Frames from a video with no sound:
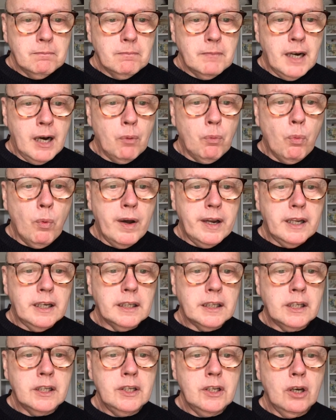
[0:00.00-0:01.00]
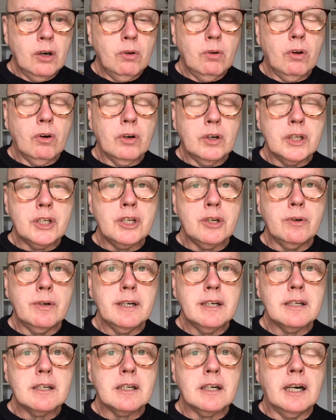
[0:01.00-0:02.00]
when I can no longer do
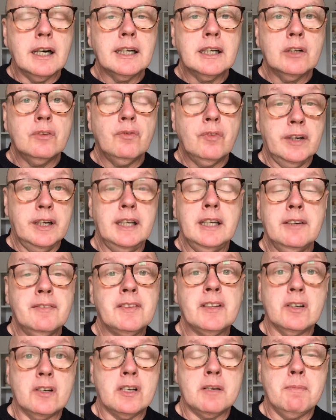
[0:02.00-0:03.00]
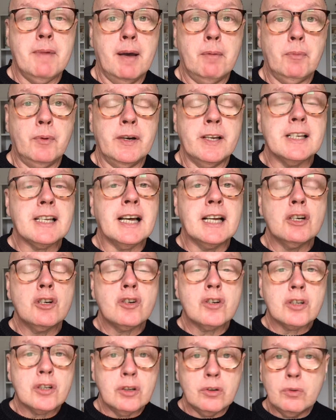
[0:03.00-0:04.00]
it, I can relive those memories and
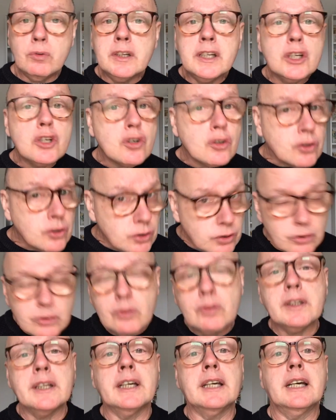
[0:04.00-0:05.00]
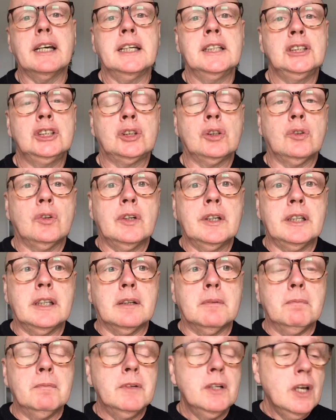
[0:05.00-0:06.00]
truly, truly enjoy
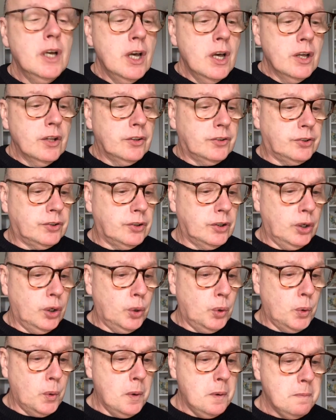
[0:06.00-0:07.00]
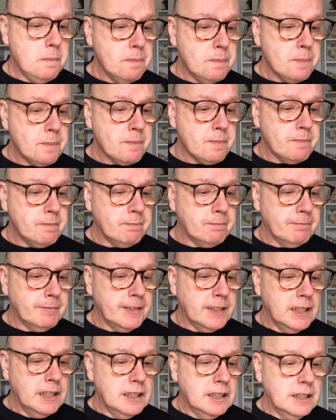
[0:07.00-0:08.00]
them through
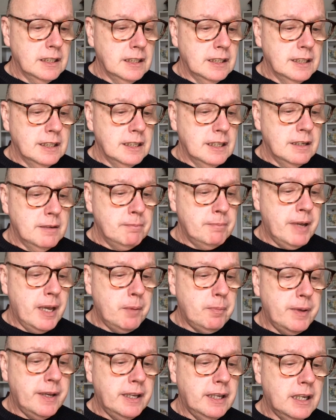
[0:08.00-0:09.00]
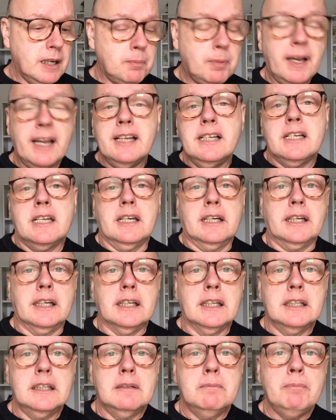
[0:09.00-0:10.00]
maybe a plane
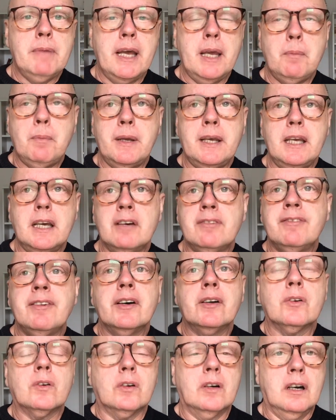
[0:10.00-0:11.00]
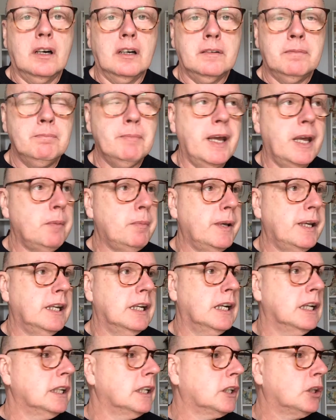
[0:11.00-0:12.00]
ticket, maybe a photograph, maybe
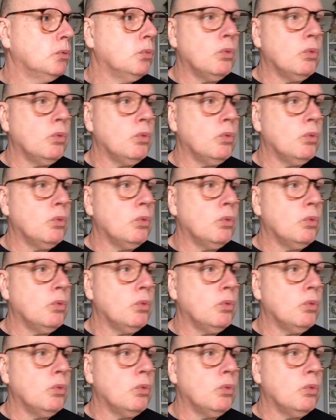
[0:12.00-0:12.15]
a little